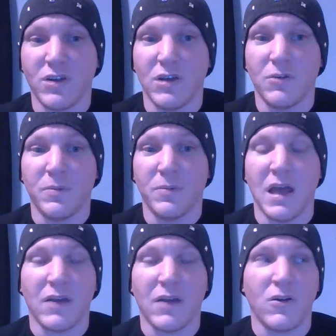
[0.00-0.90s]
so I hope
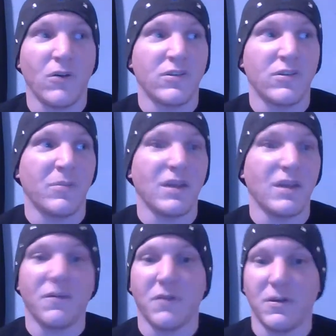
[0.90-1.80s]
he called something
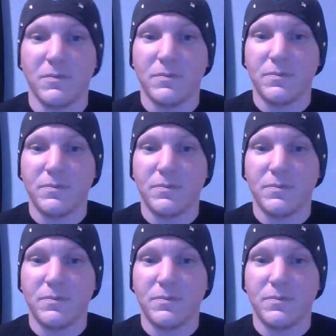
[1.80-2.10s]
different.